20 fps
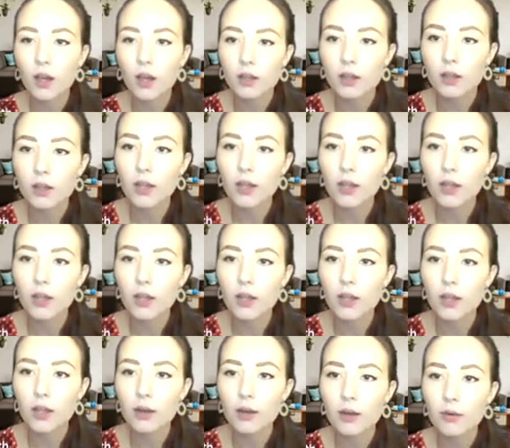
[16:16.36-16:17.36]
There are a
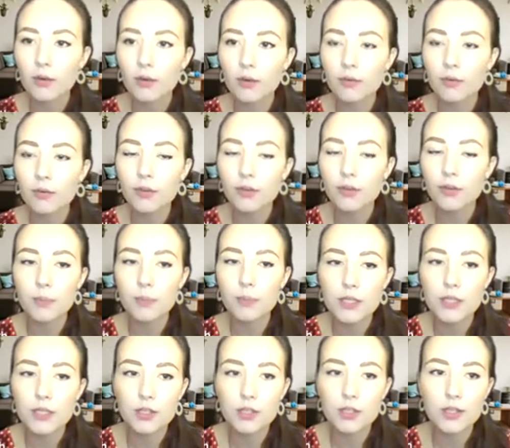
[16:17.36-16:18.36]
few bits you need to be
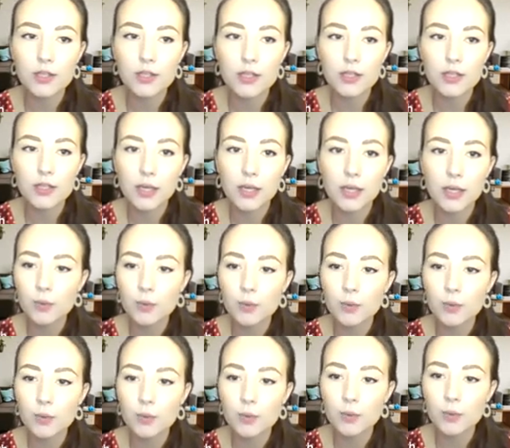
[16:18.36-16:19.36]
eligible, and we did cover
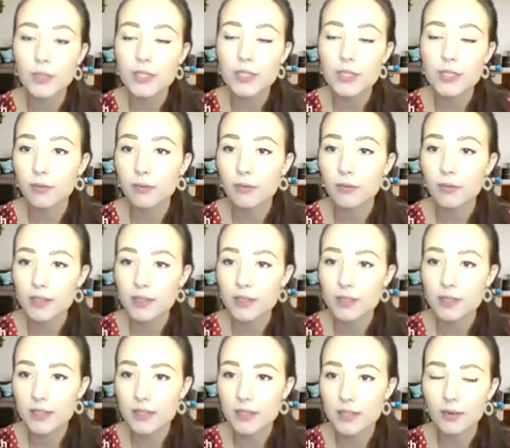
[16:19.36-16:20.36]
this in detail last
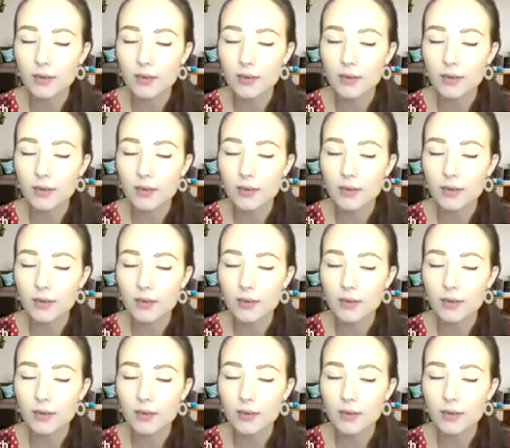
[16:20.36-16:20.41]
week,